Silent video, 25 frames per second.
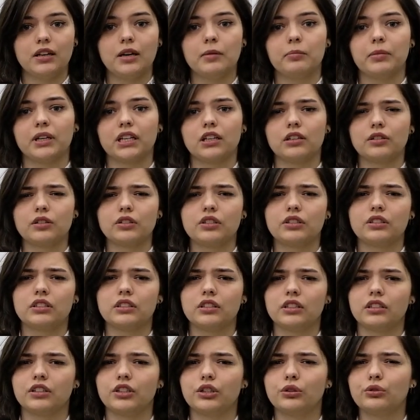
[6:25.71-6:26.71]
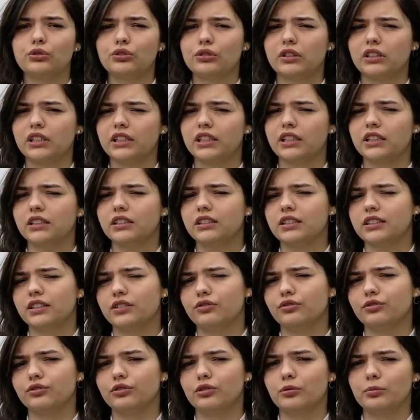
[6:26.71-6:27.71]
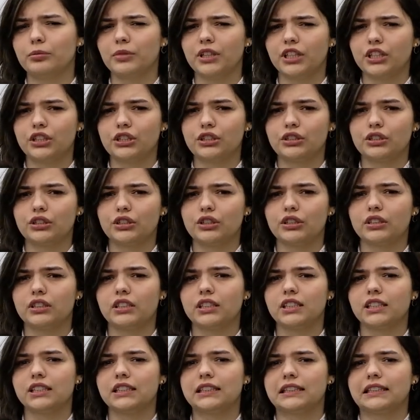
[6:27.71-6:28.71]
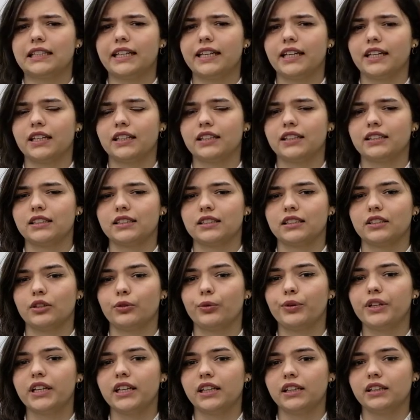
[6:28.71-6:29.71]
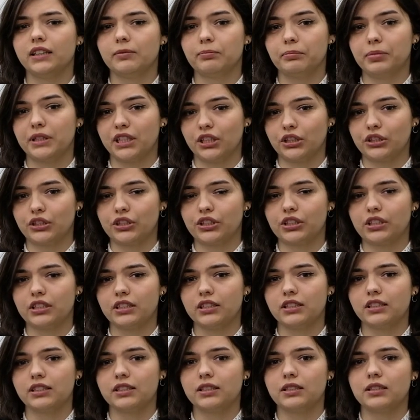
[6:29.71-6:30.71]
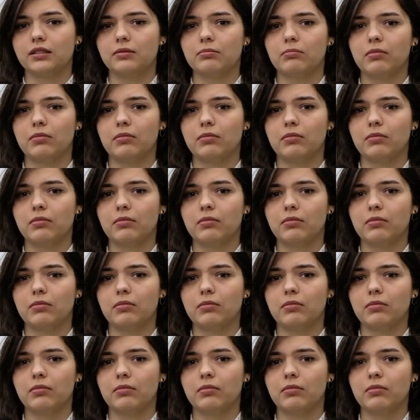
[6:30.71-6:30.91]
because usually this information takes real pictures